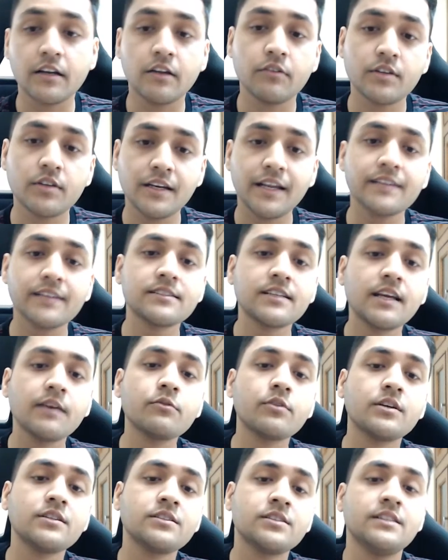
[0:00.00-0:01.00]
the next time
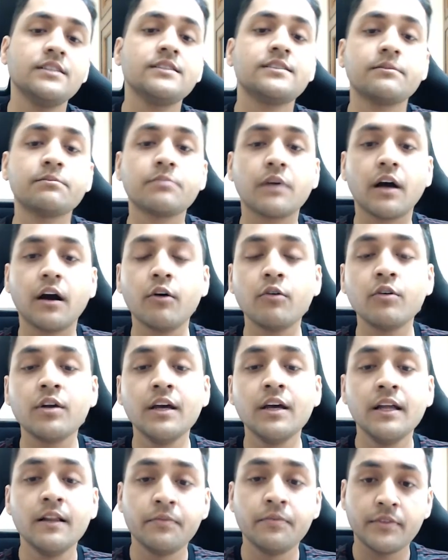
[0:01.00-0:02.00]
question is about
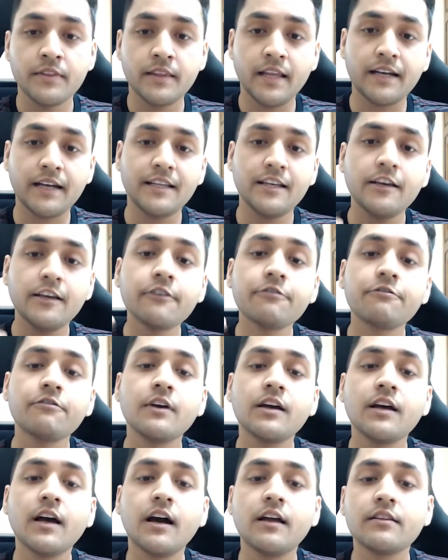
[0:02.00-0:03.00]
that if
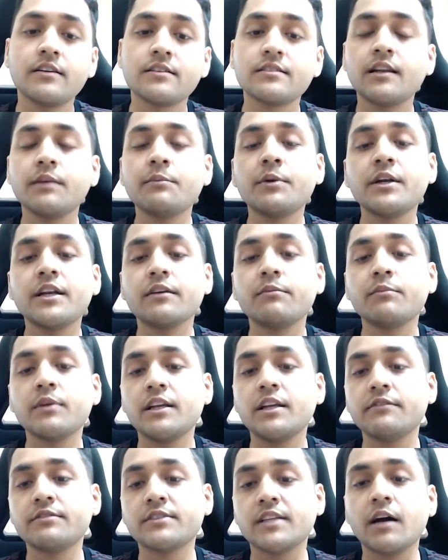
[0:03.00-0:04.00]
this limiting
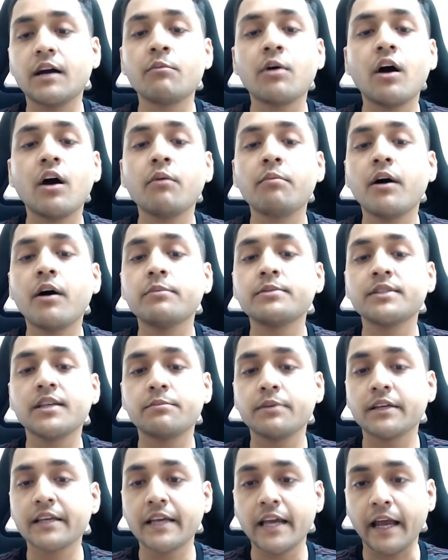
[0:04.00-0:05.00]
belief somehow pops up
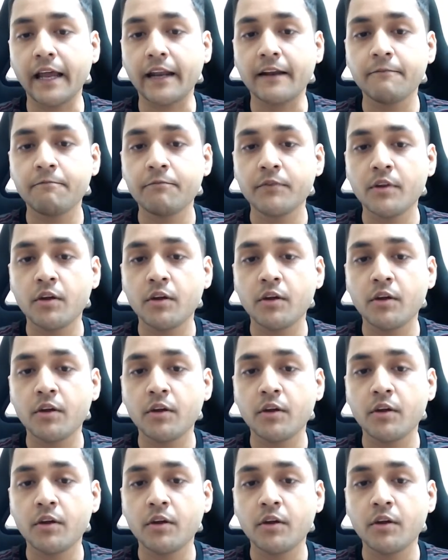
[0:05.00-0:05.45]
again,